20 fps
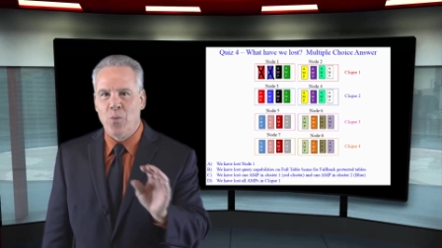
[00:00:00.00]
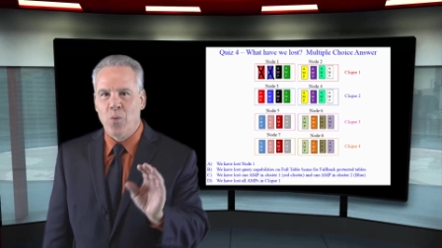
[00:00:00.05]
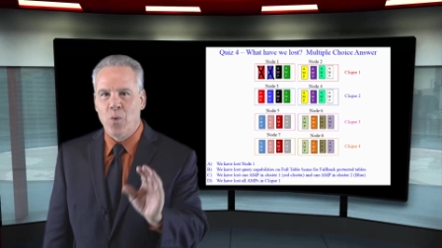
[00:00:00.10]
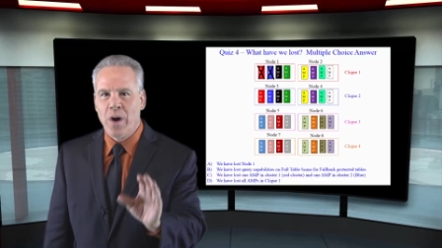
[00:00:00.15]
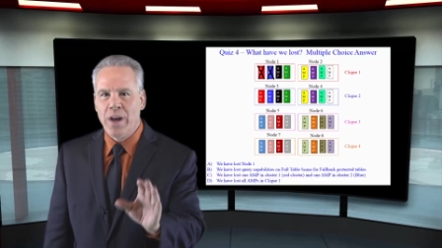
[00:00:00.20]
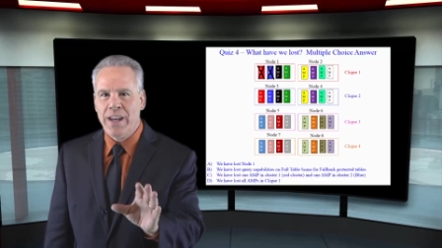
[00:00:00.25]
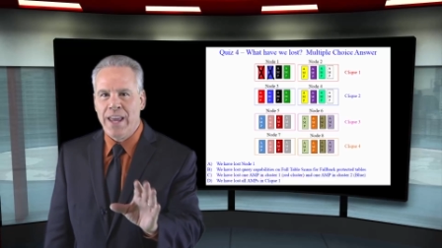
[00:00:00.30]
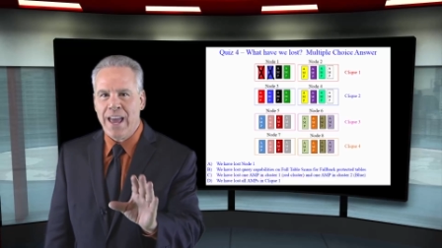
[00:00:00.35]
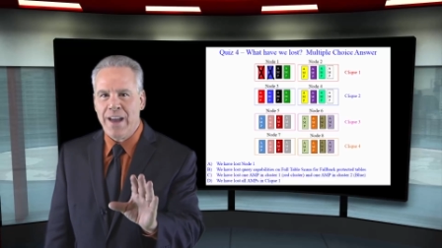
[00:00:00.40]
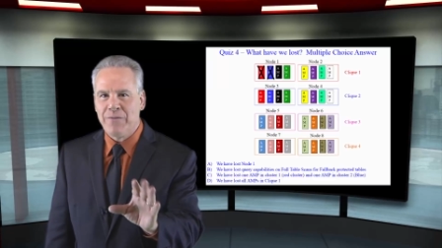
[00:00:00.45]

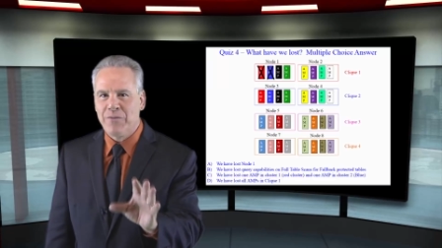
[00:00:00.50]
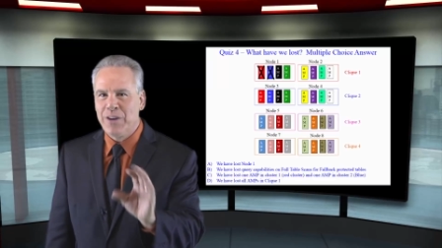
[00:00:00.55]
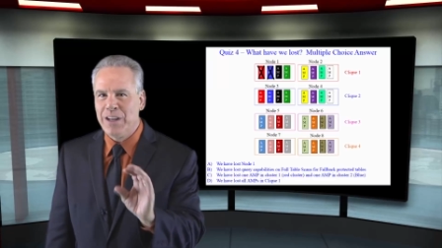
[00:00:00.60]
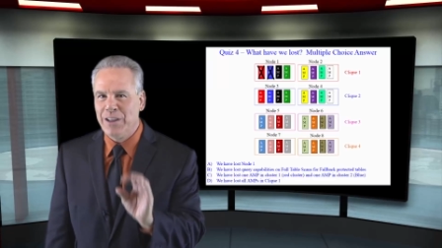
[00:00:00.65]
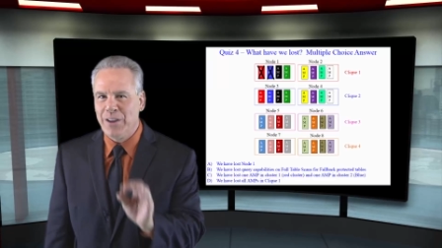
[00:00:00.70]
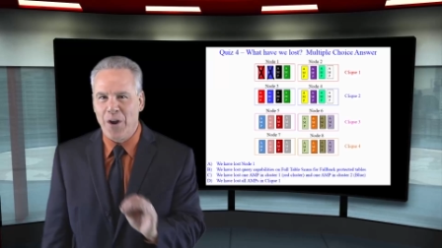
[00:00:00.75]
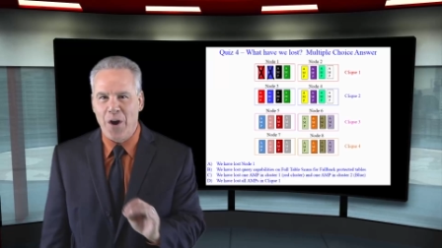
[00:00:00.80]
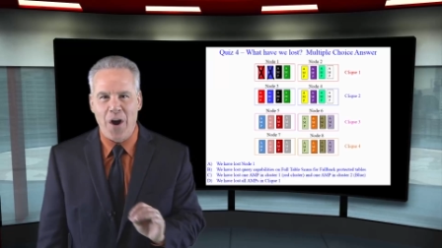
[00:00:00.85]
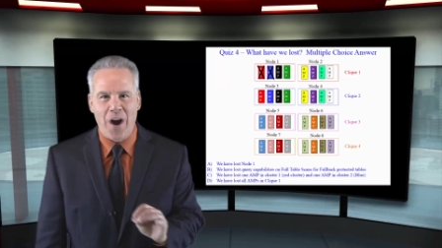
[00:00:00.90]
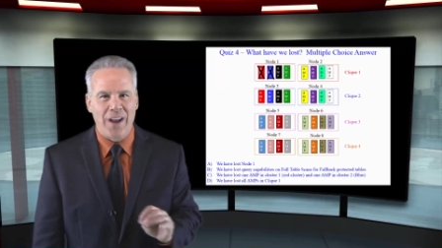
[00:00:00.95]
What have we
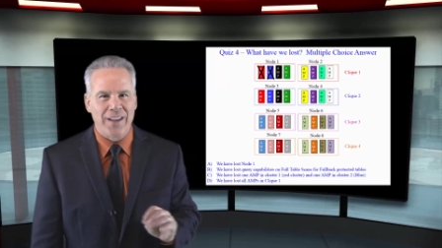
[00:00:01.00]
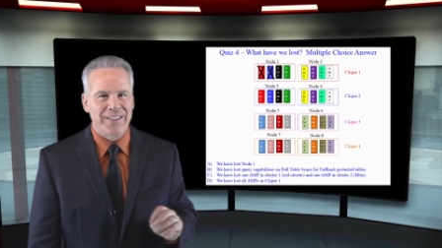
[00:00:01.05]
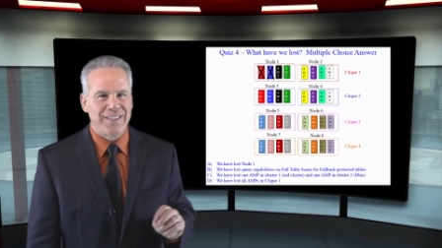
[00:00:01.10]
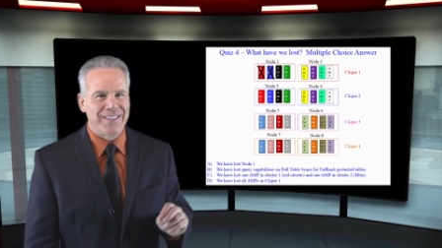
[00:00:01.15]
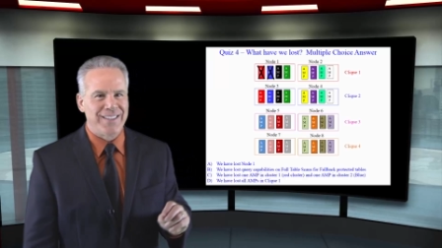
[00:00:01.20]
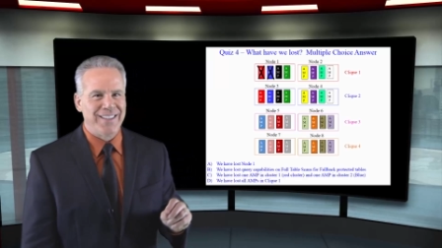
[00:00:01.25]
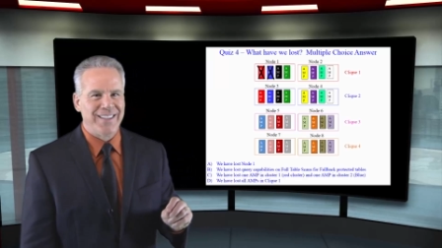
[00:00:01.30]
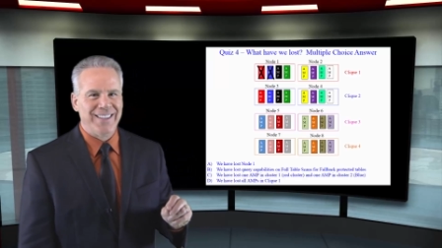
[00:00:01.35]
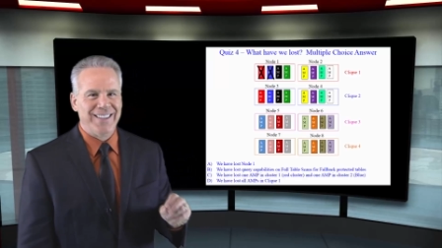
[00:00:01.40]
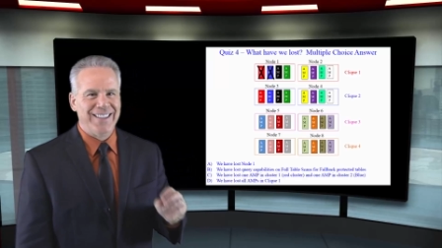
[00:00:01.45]

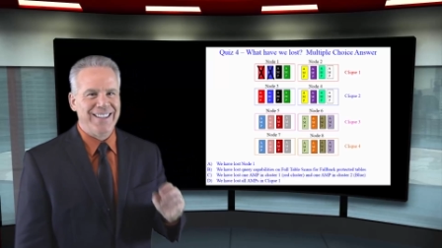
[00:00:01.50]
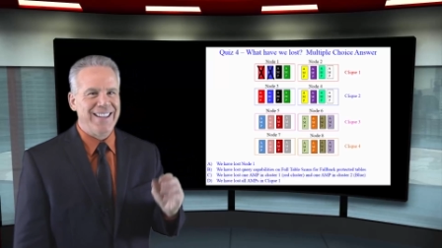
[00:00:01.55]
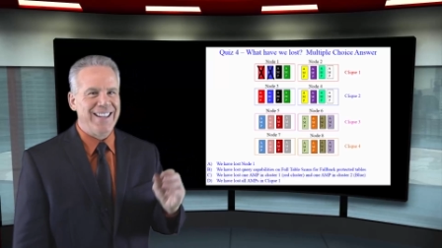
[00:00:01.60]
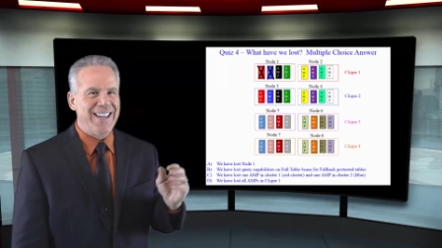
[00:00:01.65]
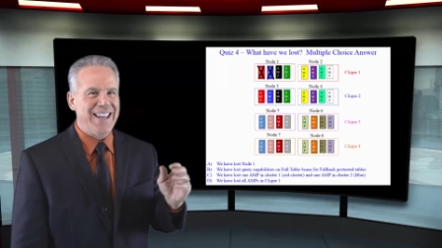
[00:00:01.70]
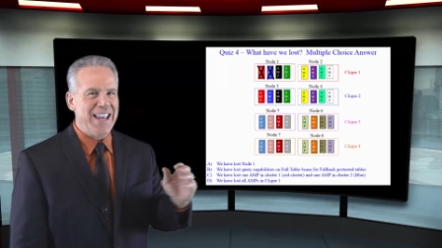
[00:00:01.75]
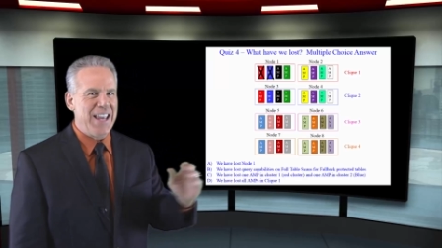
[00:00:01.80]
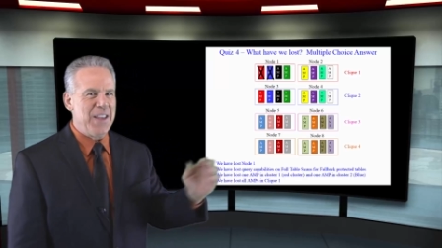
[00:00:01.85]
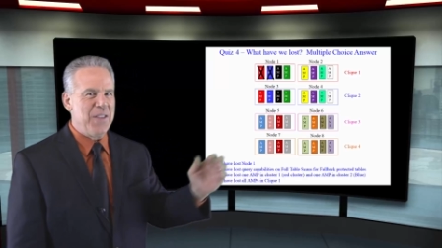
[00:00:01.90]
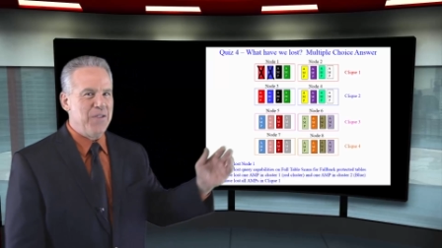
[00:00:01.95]
lost
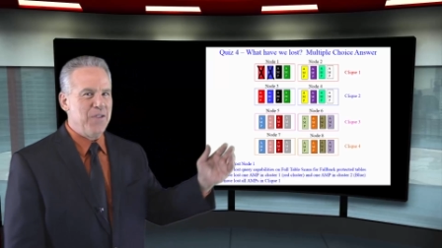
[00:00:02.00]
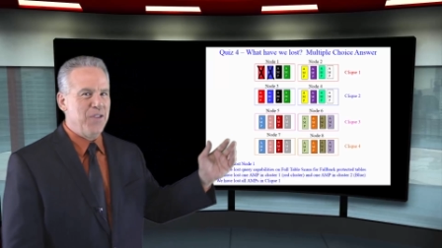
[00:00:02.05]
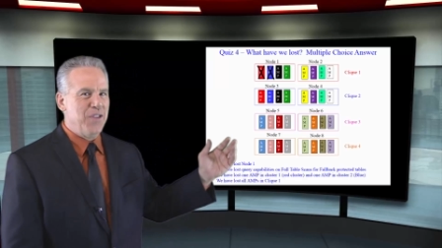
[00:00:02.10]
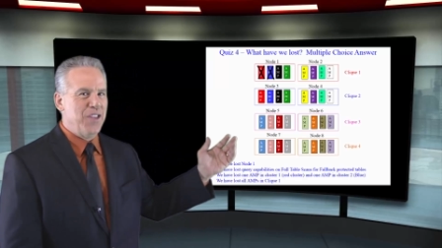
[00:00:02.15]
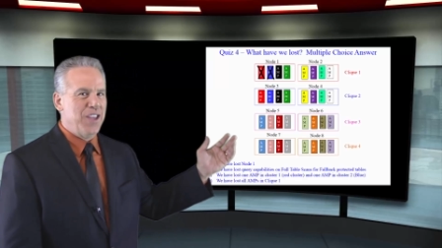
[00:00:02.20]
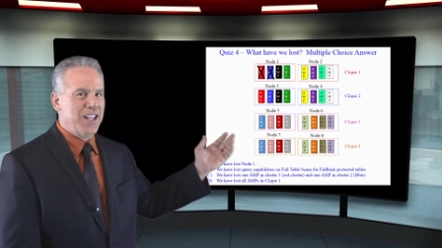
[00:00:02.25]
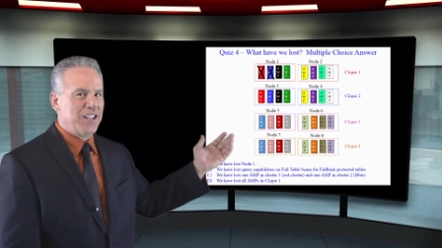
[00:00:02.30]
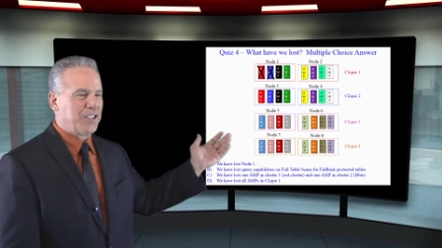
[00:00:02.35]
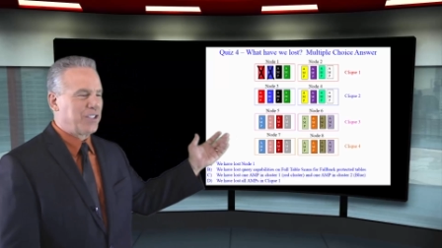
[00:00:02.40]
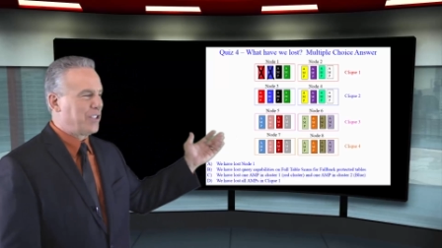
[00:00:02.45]
in
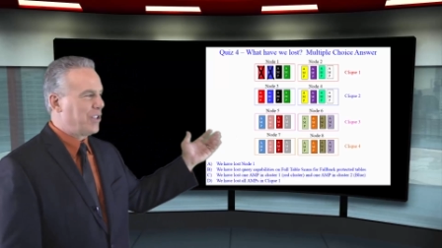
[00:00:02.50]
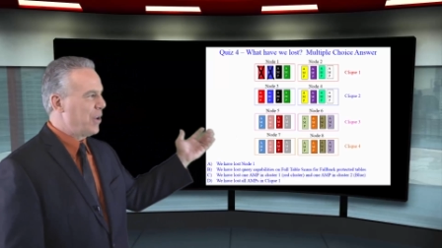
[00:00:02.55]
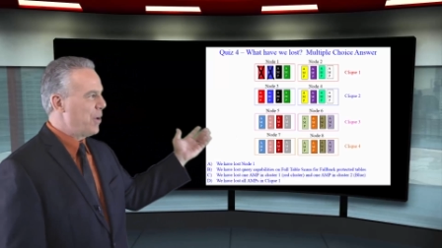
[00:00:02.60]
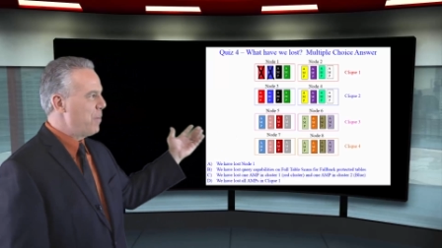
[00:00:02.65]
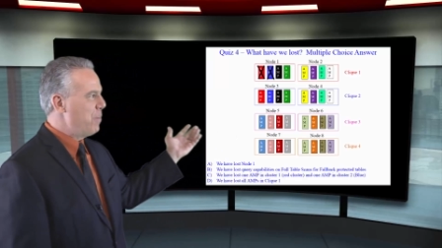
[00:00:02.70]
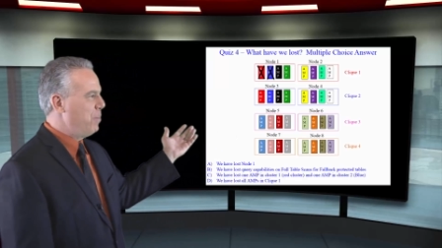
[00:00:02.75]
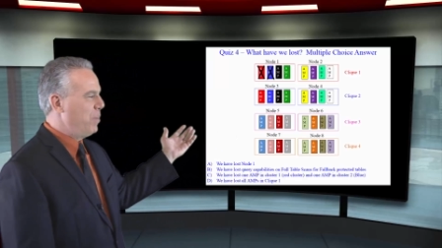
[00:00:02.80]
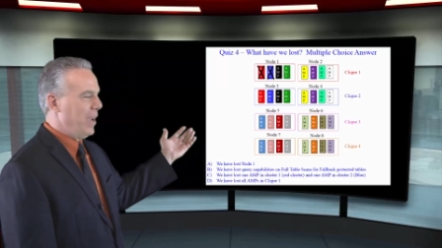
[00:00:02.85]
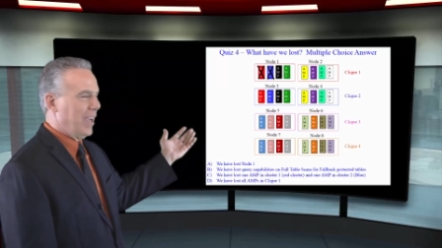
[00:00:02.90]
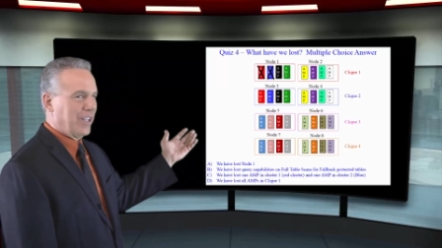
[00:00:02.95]
this
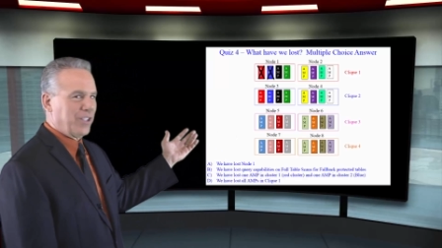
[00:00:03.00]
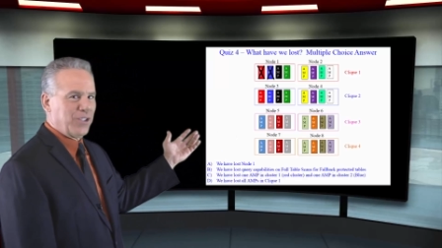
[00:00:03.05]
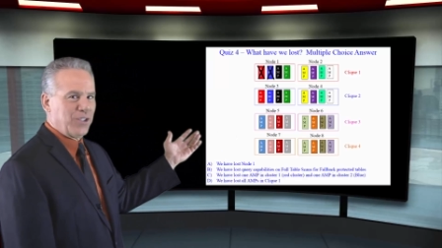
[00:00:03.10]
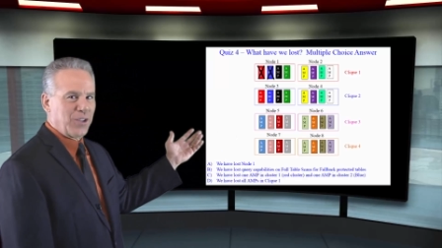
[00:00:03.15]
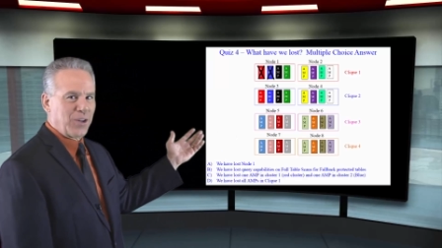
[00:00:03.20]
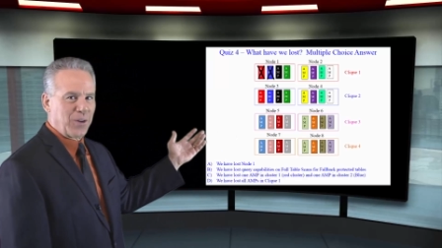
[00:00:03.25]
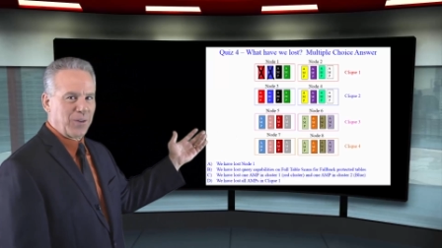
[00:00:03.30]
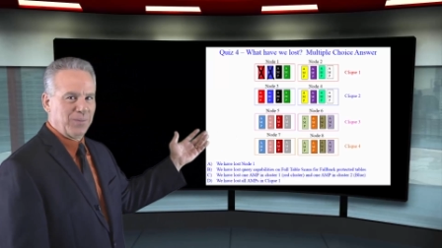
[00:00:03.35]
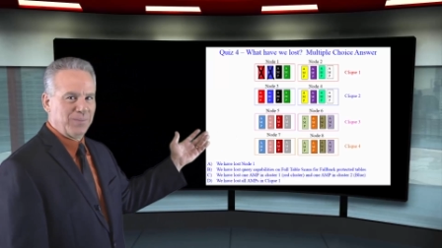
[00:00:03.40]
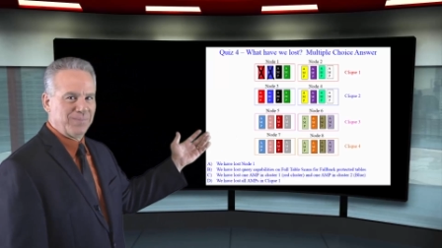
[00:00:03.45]

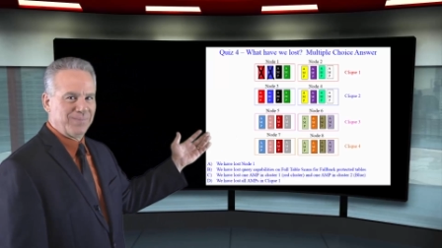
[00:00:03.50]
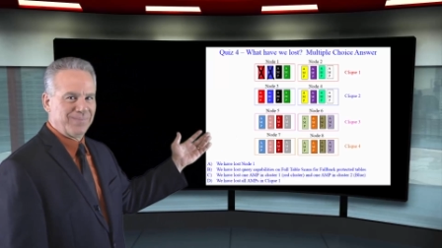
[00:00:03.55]
picture?